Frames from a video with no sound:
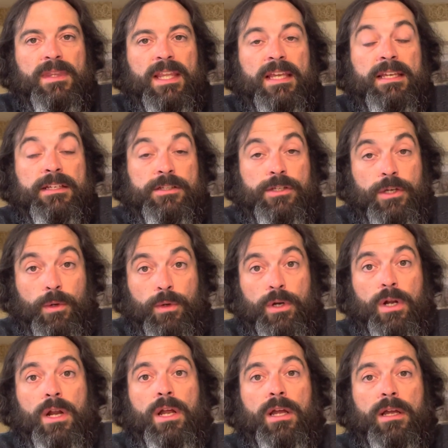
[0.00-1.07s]
is
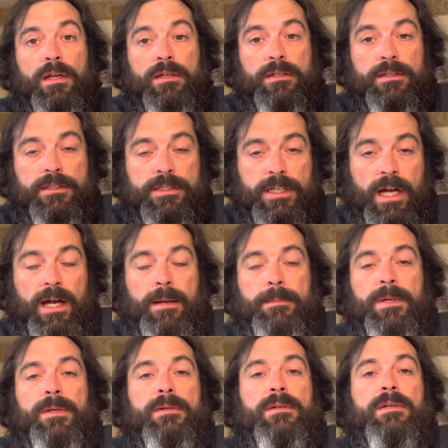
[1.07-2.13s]
your job.
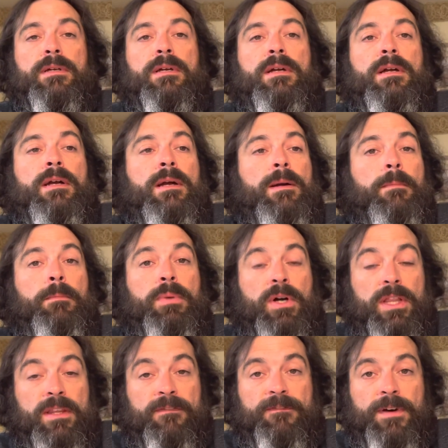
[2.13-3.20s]

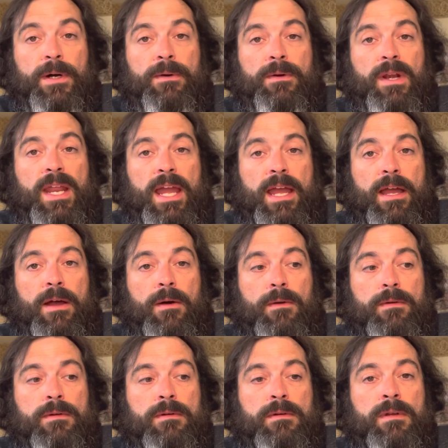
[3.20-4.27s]
Put the phone
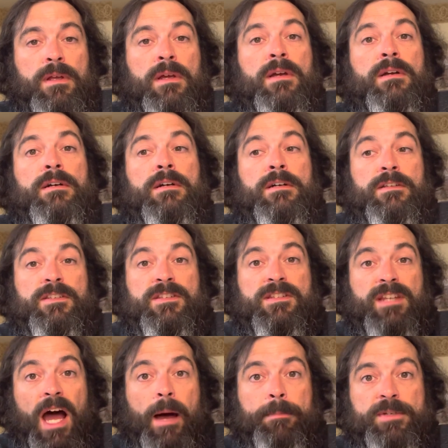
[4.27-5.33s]
down,
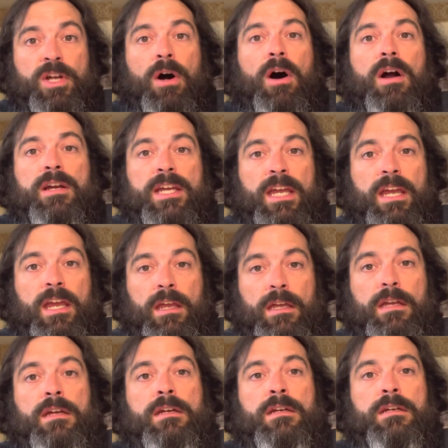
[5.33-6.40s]
stop
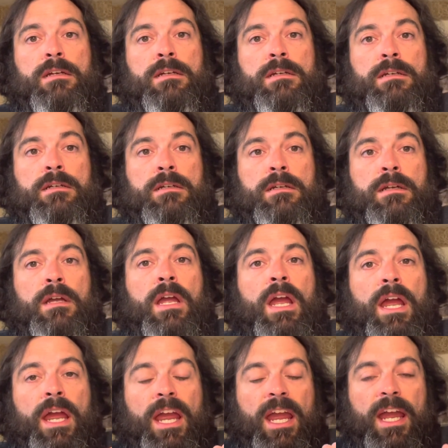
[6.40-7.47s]
talking,
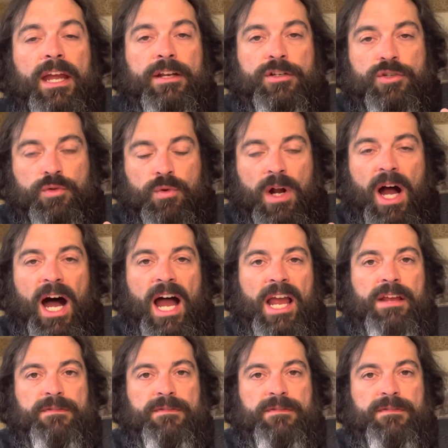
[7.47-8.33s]
and drive.